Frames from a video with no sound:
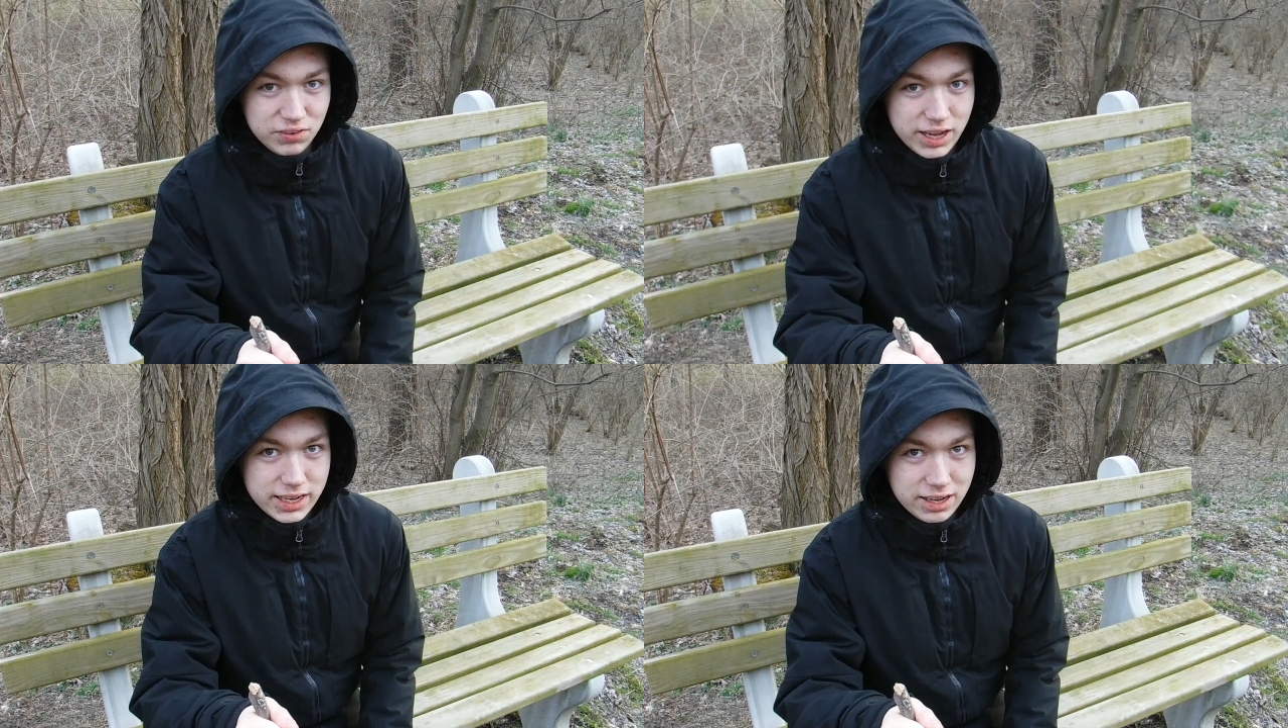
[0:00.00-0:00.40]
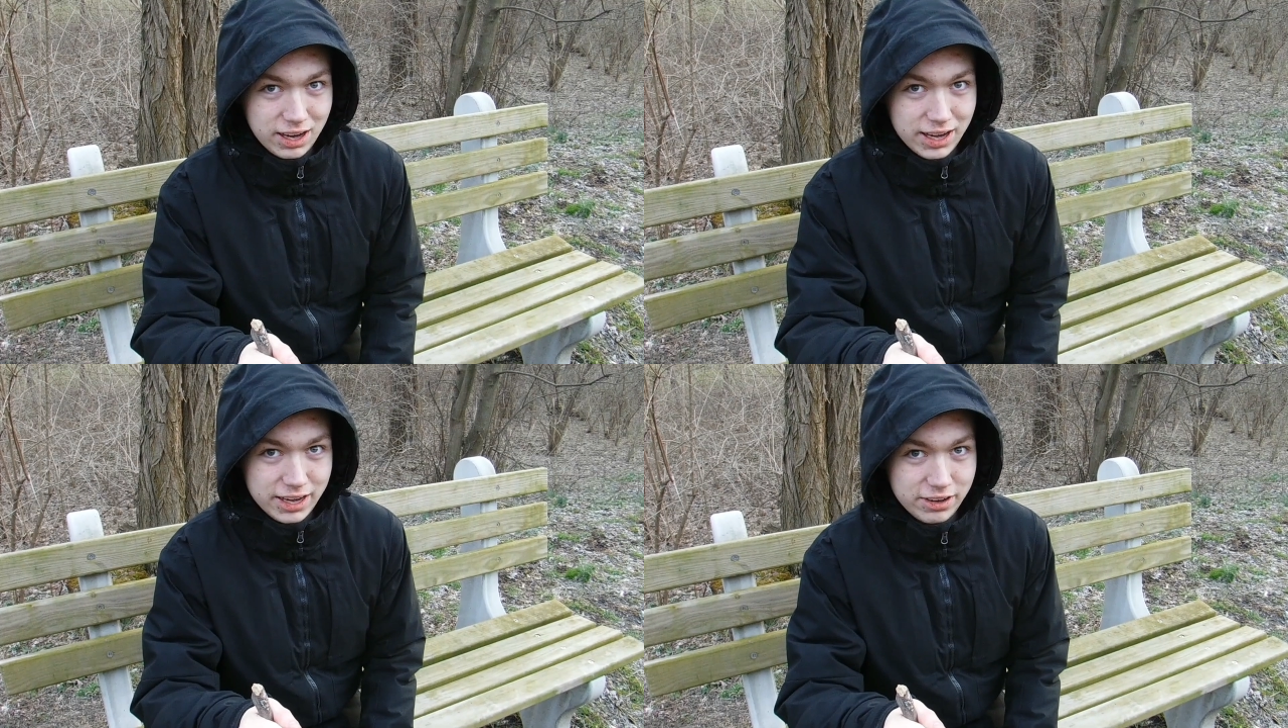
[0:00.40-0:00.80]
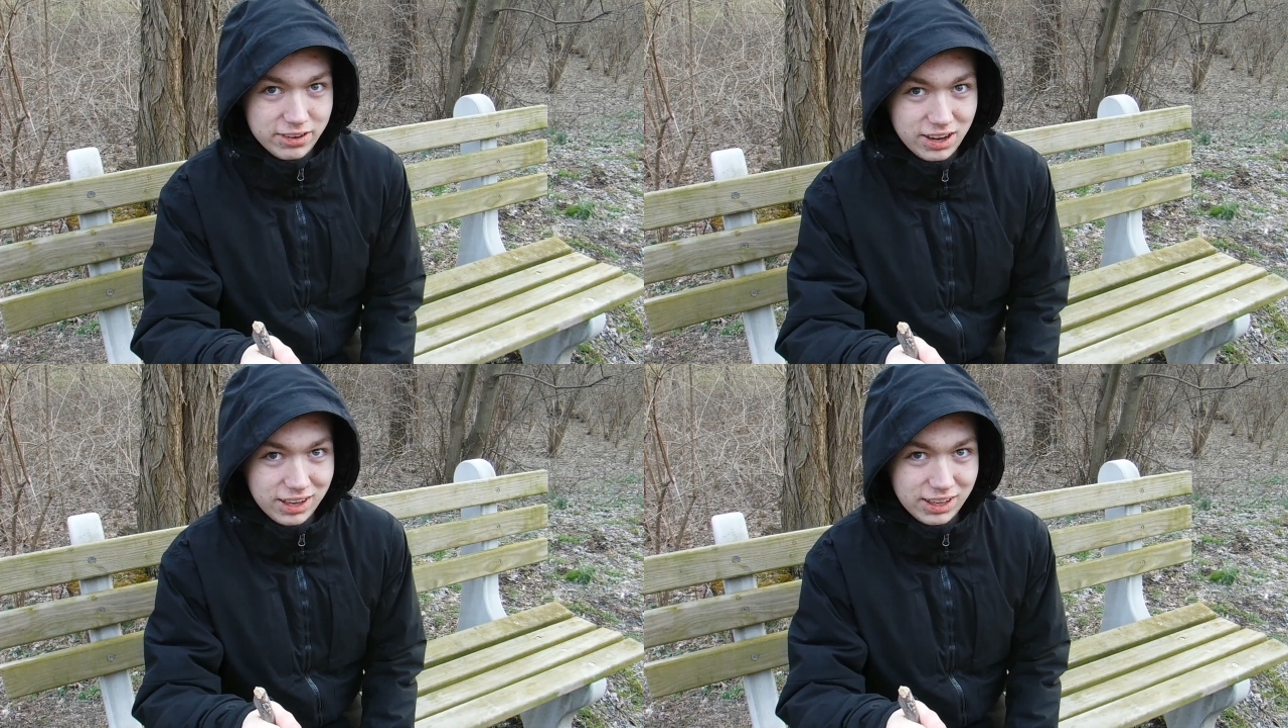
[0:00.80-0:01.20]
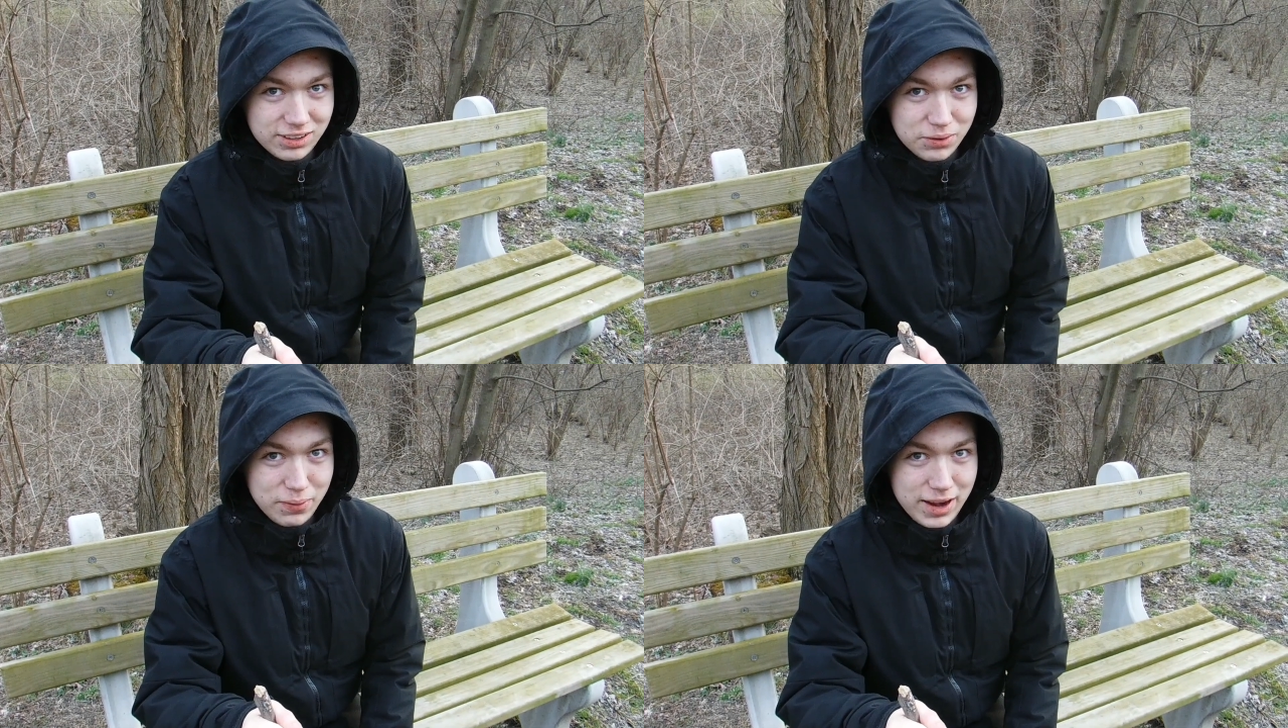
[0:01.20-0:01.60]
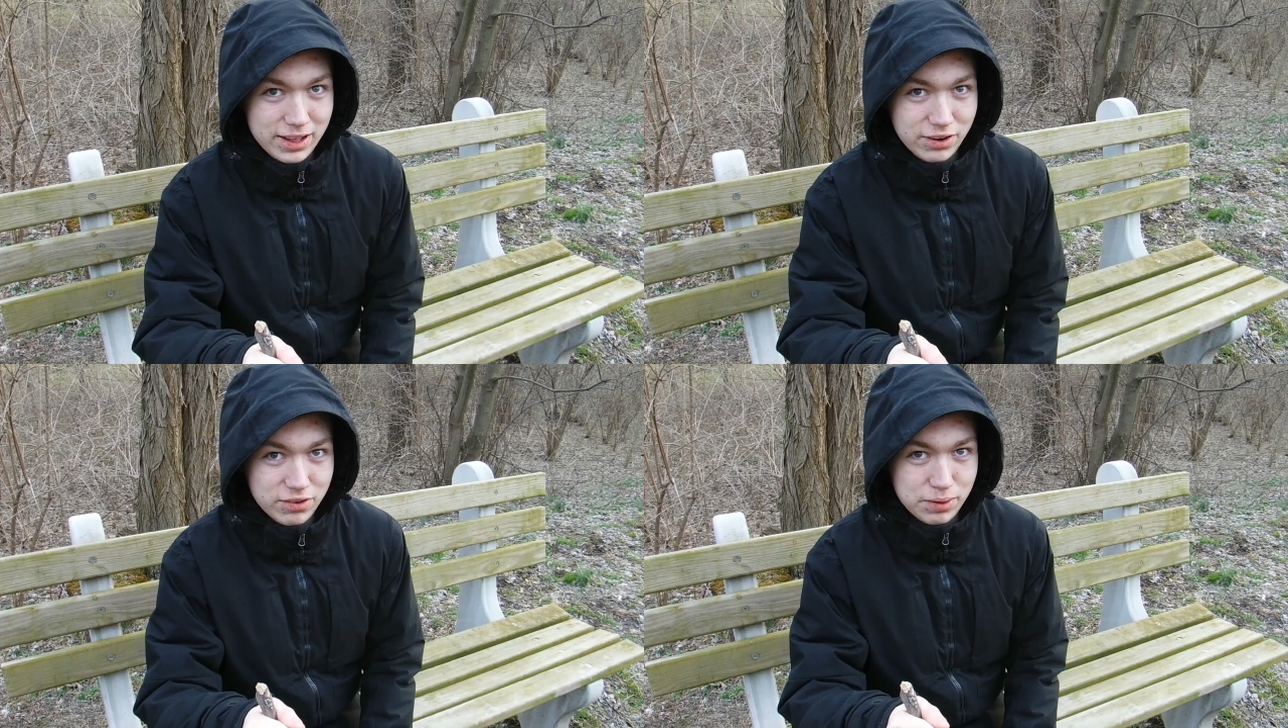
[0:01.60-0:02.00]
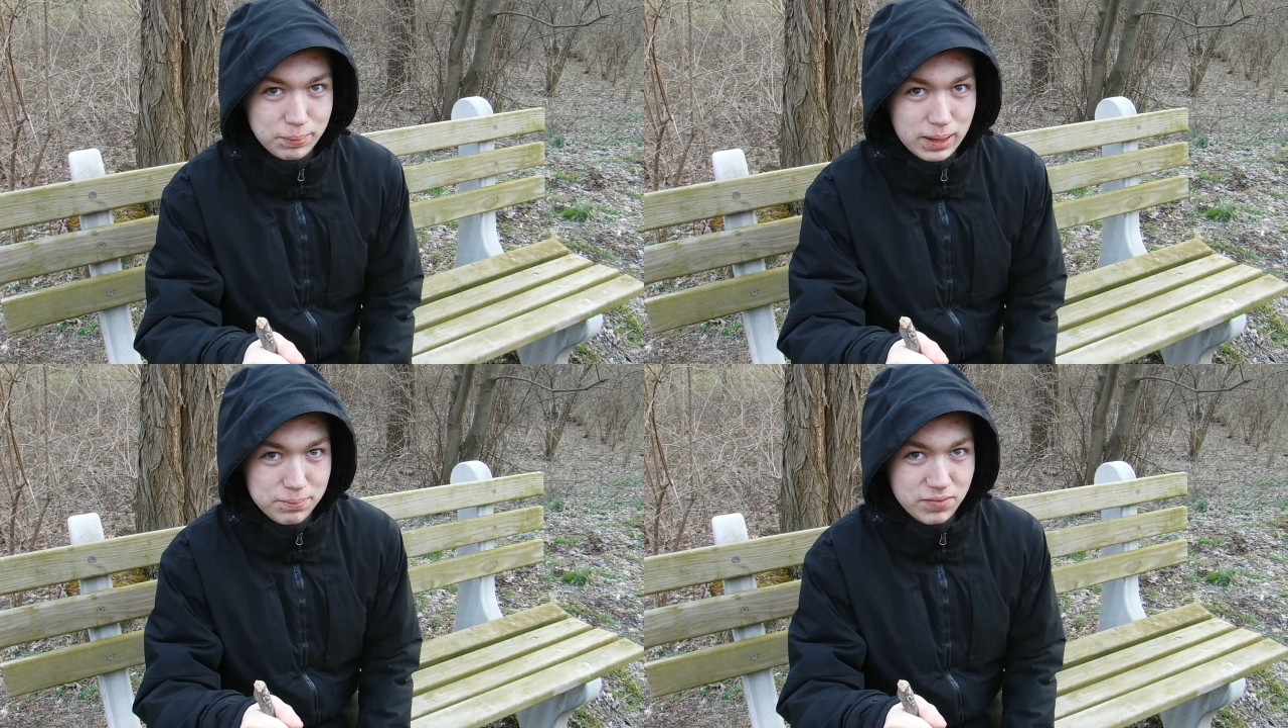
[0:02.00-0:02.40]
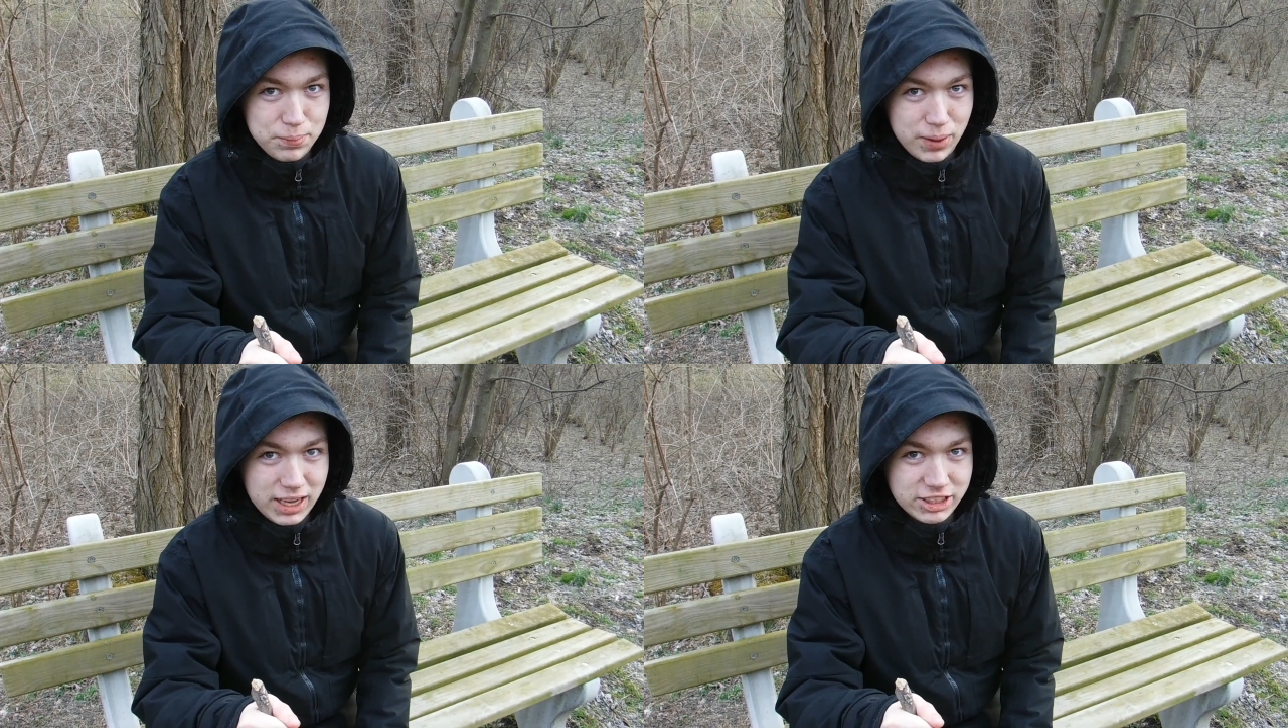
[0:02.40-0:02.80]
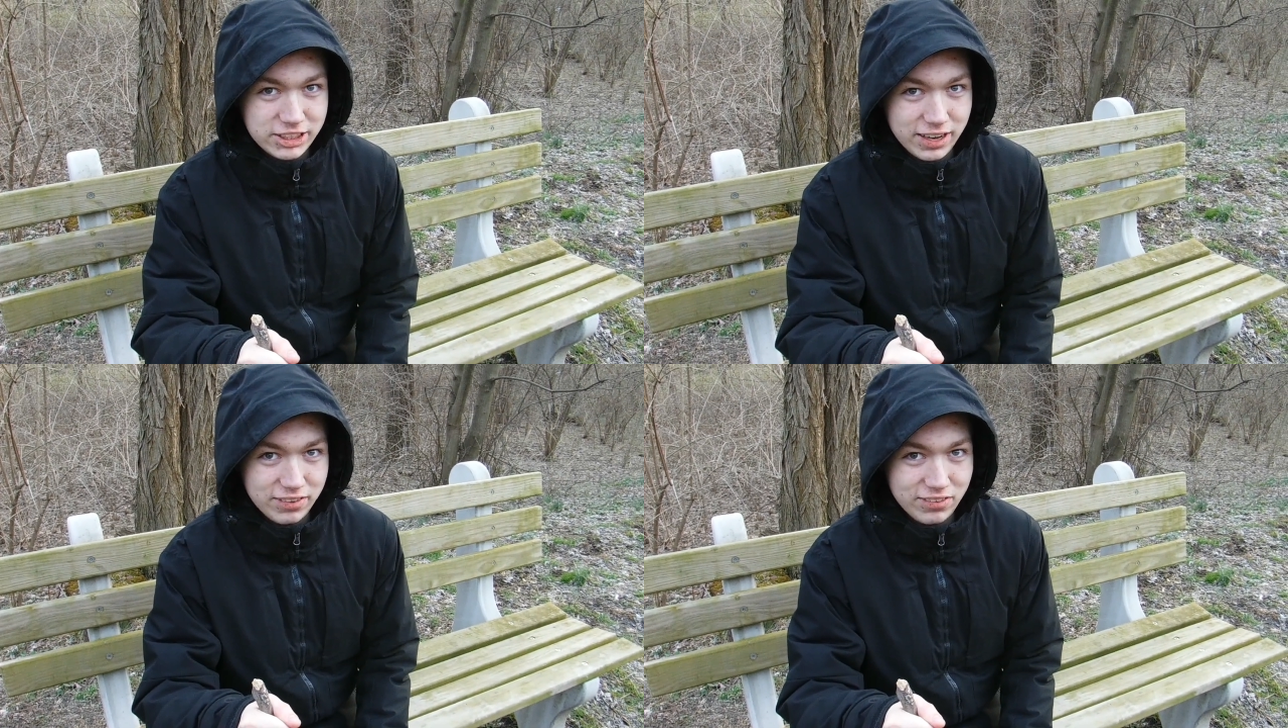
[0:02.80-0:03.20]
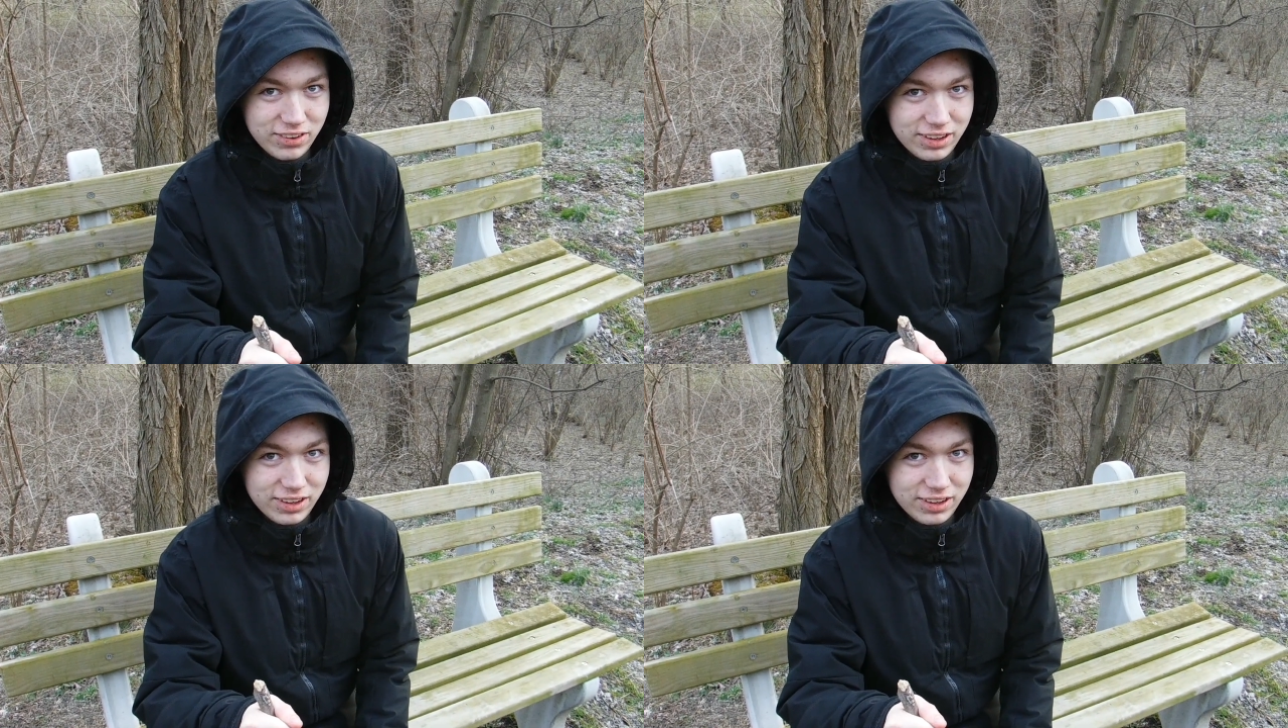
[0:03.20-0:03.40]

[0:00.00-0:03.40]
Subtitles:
you get tired, along the way there are some comfy benches.